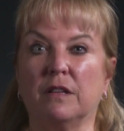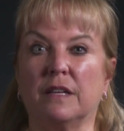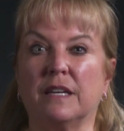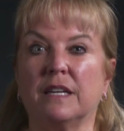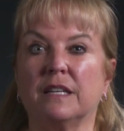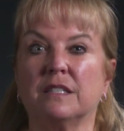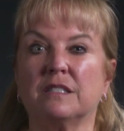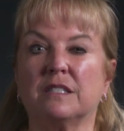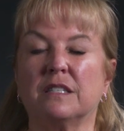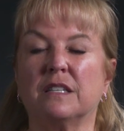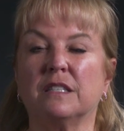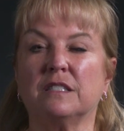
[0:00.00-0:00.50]

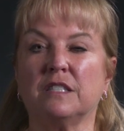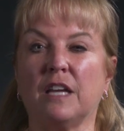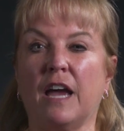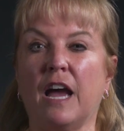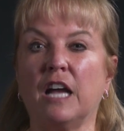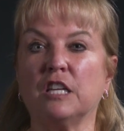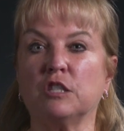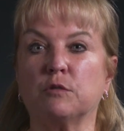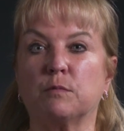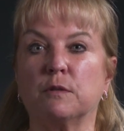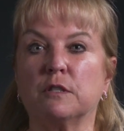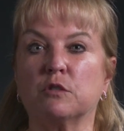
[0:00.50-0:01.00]
links and
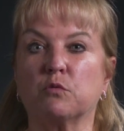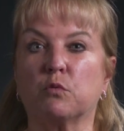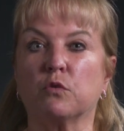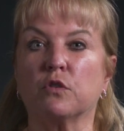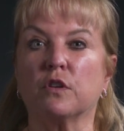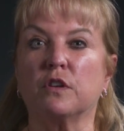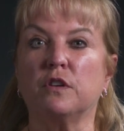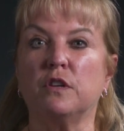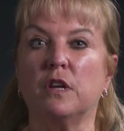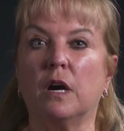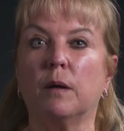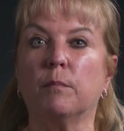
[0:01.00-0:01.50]
attachments were
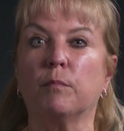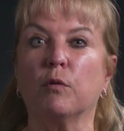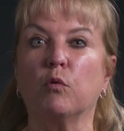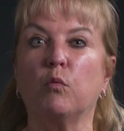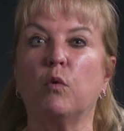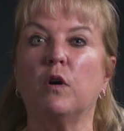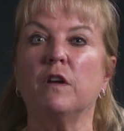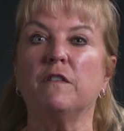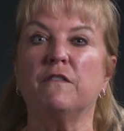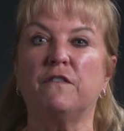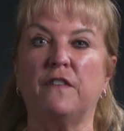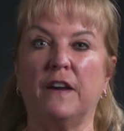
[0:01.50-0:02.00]
the number
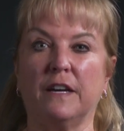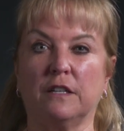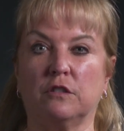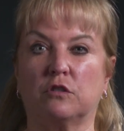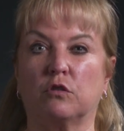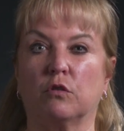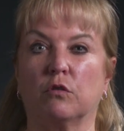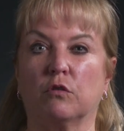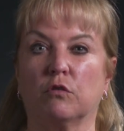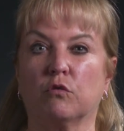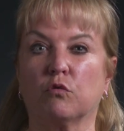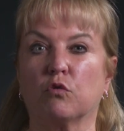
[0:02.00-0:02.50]
one
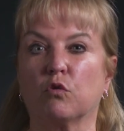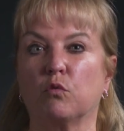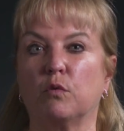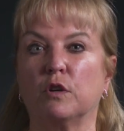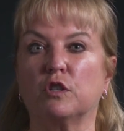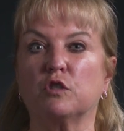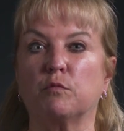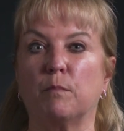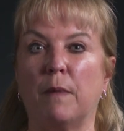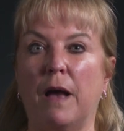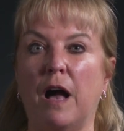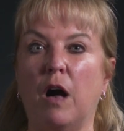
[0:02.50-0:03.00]
vector through
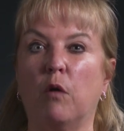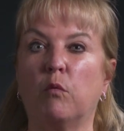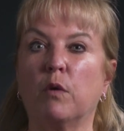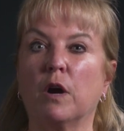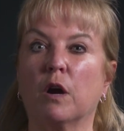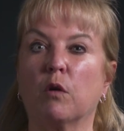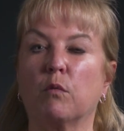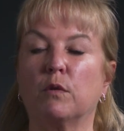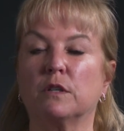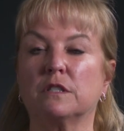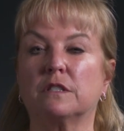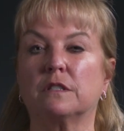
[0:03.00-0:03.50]
which
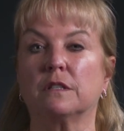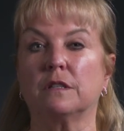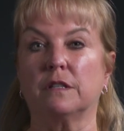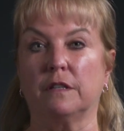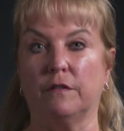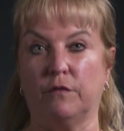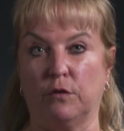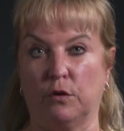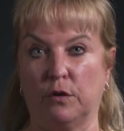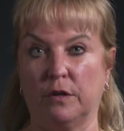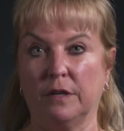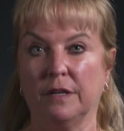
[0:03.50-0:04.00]
malware was
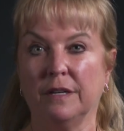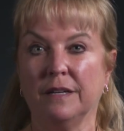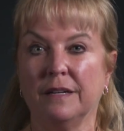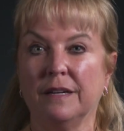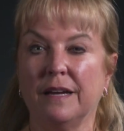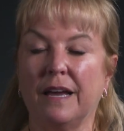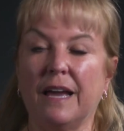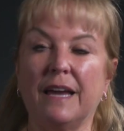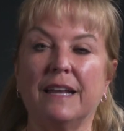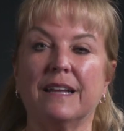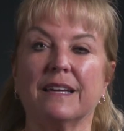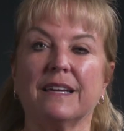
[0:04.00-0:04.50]
delivered
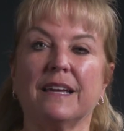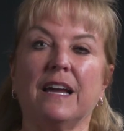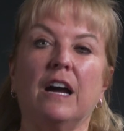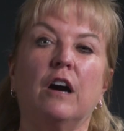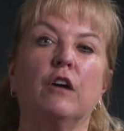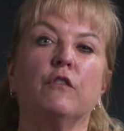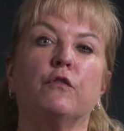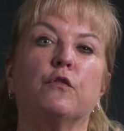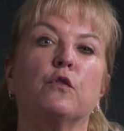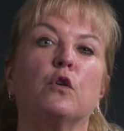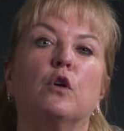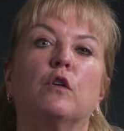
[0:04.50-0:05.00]
and
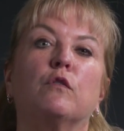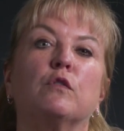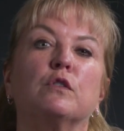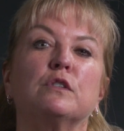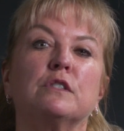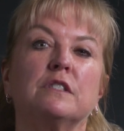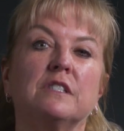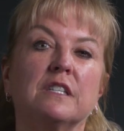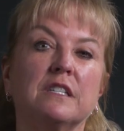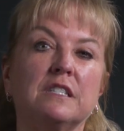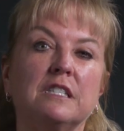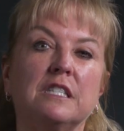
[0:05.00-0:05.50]
account for over
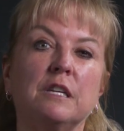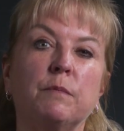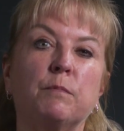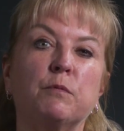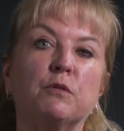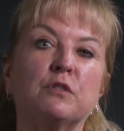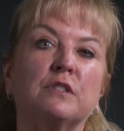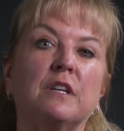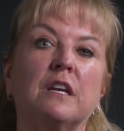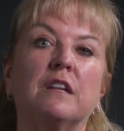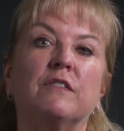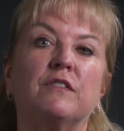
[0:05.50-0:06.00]

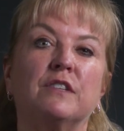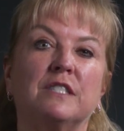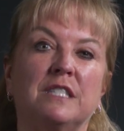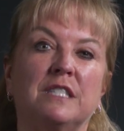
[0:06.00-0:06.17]
60% of